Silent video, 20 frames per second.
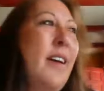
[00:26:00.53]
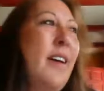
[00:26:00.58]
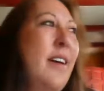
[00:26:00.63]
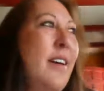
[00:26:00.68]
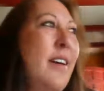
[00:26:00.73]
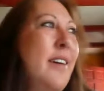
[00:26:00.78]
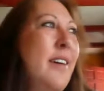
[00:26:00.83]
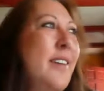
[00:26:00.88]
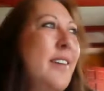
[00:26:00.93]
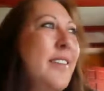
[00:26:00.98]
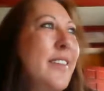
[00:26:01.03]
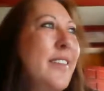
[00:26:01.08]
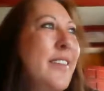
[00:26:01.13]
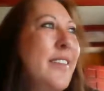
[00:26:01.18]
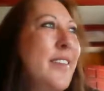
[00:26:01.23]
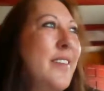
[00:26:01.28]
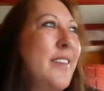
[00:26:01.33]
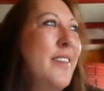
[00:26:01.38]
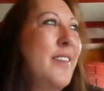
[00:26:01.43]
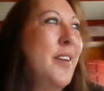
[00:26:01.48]
And,
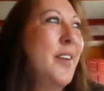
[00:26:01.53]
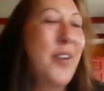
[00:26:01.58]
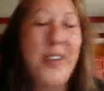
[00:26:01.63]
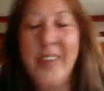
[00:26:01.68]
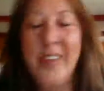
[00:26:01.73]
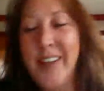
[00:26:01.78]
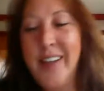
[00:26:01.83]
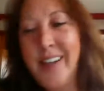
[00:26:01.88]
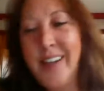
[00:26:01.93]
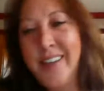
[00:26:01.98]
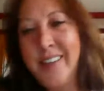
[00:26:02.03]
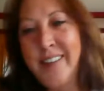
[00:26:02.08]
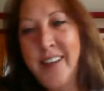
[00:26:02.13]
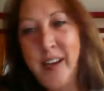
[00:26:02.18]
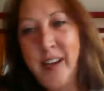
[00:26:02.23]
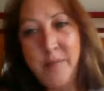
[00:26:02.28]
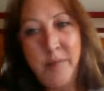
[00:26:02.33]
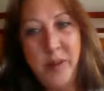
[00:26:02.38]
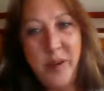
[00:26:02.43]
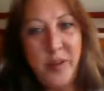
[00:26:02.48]
you know, like I said,
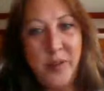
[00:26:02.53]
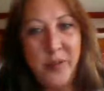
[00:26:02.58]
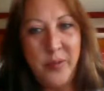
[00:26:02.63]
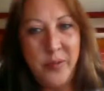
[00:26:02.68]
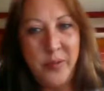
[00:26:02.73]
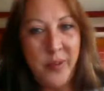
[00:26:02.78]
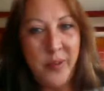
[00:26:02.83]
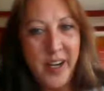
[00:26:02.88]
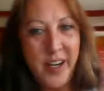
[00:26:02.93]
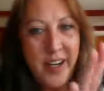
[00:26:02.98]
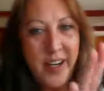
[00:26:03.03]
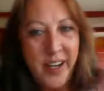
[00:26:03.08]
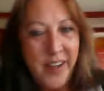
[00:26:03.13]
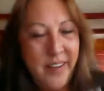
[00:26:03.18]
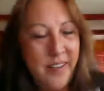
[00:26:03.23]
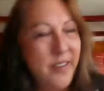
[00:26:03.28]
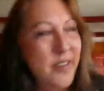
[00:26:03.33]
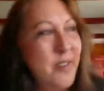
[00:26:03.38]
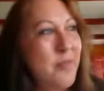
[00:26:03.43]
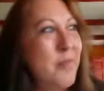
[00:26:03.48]
I'm a great
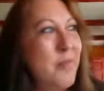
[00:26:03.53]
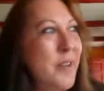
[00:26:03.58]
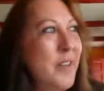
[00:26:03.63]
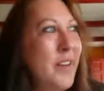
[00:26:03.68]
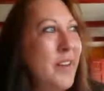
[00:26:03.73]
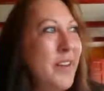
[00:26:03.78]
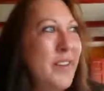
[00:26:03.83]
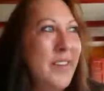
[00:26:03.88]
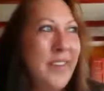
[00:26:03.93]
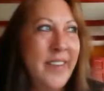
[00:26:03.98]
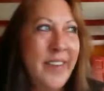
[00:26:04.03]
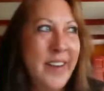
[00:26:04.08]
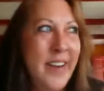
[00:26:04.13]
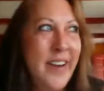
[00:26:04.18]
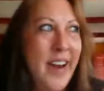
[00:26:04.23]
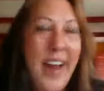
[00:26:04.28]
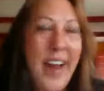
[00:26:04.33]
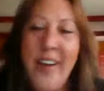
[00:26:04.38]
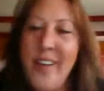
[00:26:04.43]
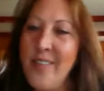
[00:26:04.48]
giver, but
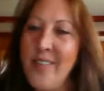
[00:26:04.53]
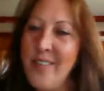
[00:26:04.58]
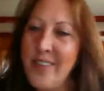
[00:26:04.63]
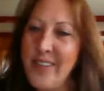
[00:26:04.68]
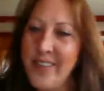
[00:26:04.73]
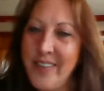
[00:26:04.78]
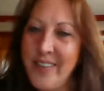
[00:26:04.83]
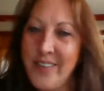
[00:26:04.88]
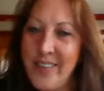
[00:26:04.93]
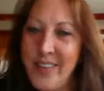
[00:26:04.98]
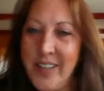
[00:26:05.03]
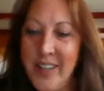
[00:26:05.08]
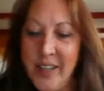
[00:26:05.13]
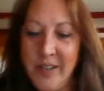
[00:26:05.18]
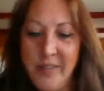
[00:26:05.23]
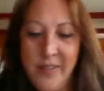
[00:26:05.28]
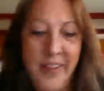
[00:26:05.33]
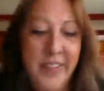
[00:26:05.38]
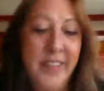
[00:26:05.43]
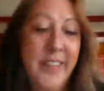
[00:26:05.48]
not always so good
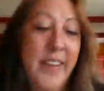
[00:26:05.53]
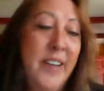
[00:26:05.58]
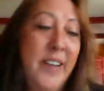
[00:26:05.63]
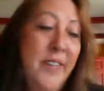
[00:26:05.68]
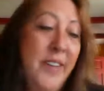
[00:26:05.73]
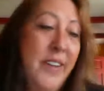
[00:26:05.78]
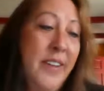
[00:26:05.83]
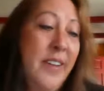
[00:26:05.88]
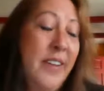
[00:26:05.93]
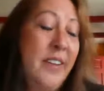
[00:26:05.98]
at receiving.